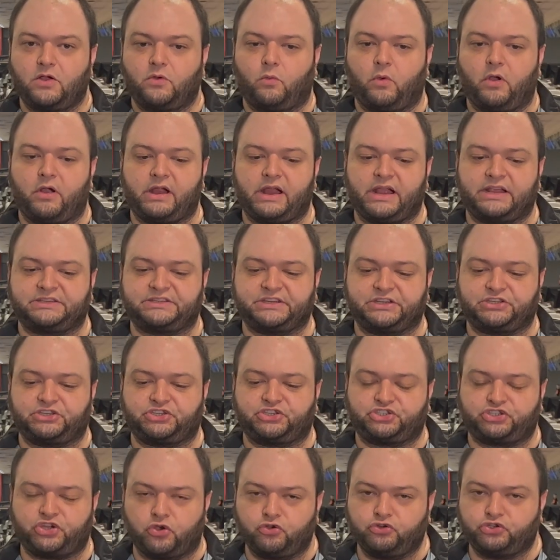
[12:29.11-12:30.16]
Whereas it's
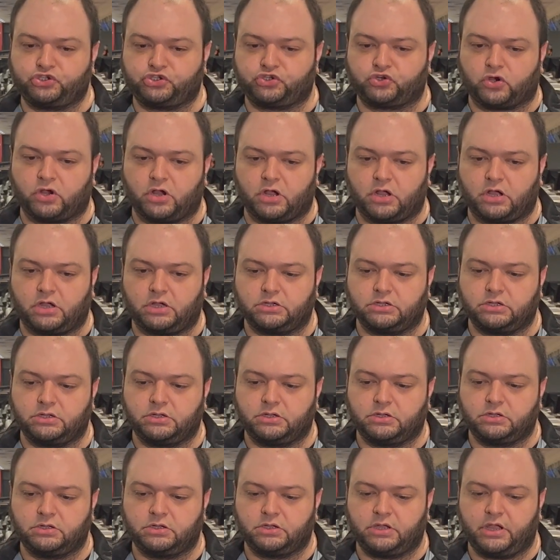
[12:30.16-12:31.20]
so strong,
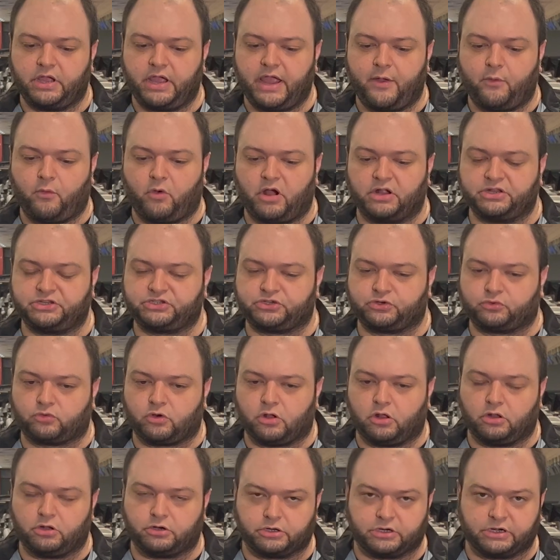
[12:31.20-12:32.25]
it wants to
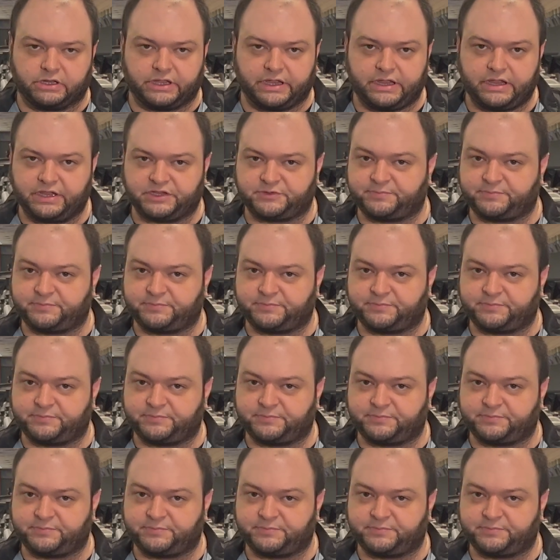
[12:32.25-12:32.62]
roll early,